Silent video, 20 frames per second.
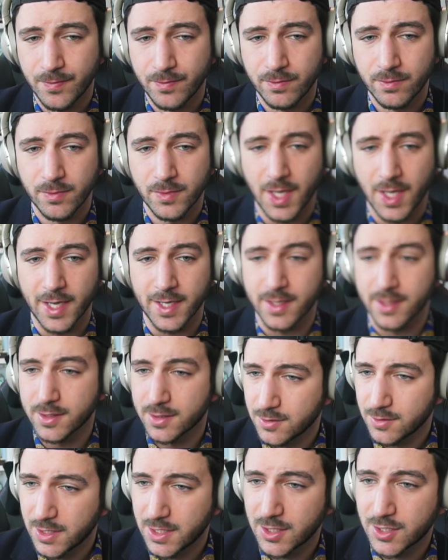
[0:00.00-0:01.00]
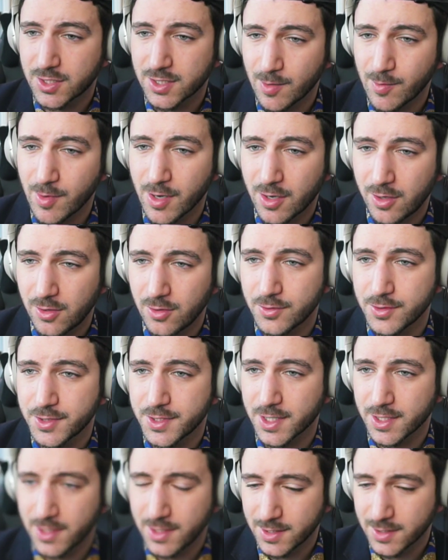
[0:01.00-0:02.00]
Like Swedish summer clothes,
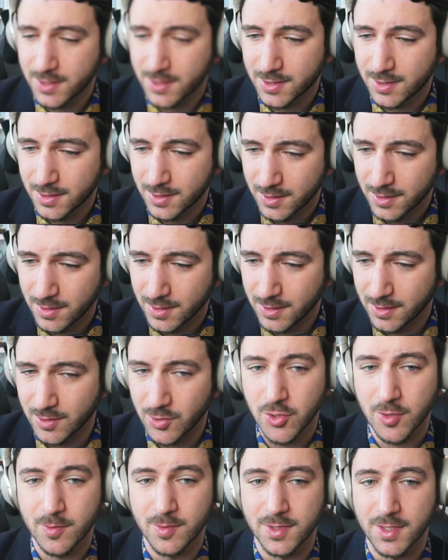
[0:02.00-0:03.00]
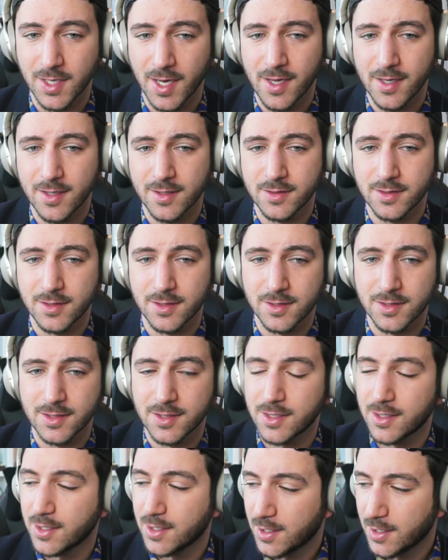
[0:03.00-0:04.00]
at least in the shops that I entered,
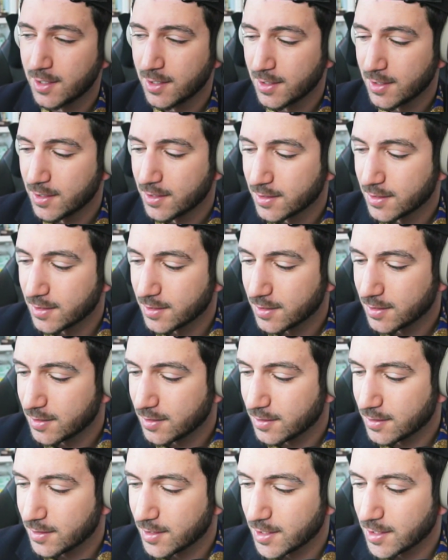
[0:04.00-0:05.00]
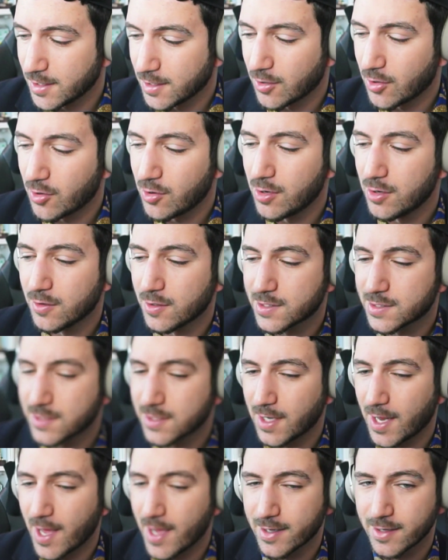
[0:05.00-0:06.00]
it all looks
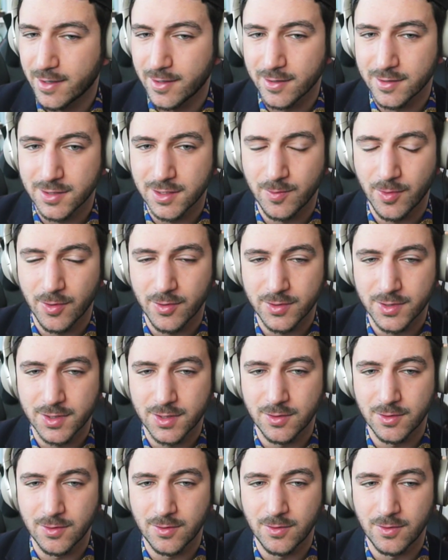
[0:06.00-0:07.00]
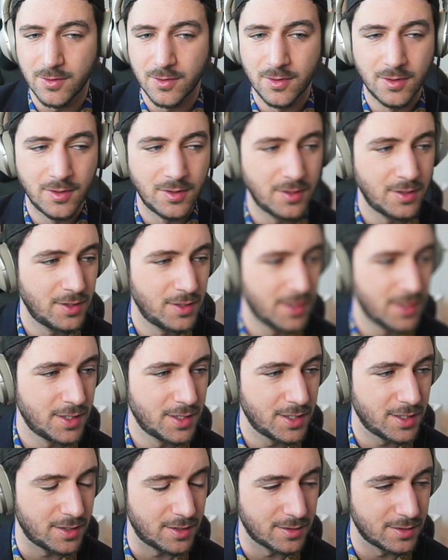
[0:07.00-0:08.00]
like you're supposed to,
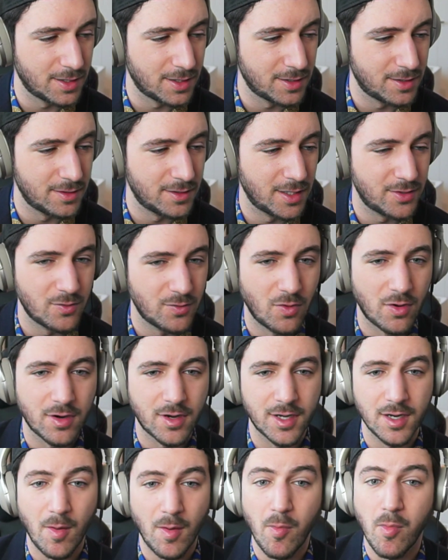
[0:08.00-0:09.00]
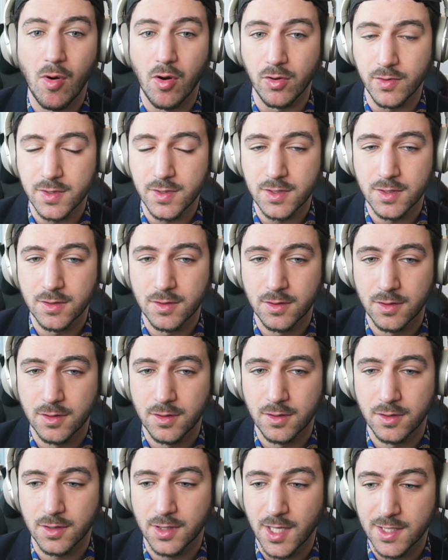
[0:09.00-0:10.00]
that you work on a boat.
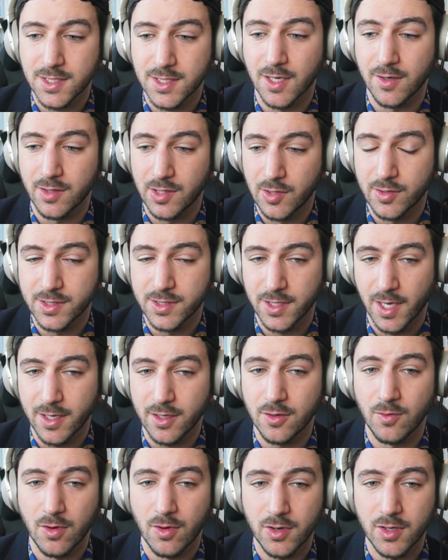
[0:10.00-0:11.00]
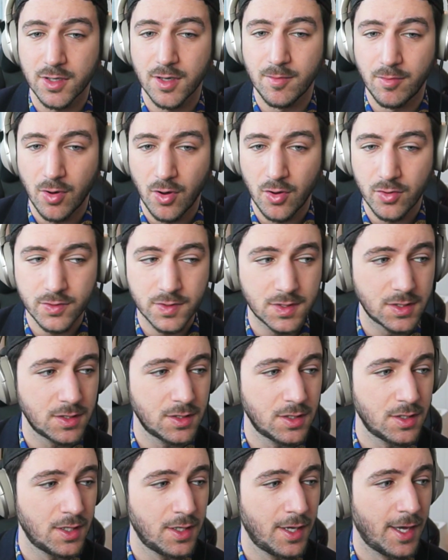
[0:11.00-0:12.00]
That's how it looks like. You work on a boat
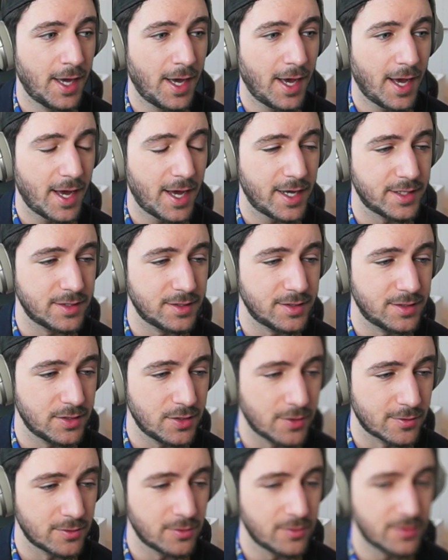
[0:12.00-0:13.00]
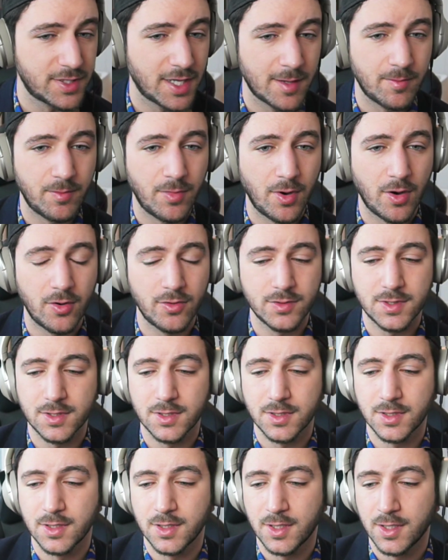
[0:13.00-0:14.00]
and you row that boat
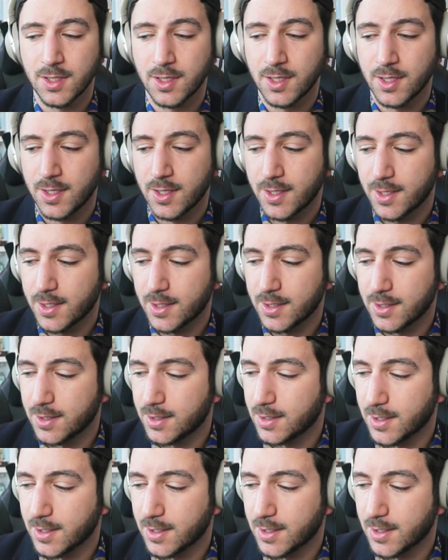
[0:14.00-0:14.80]
in,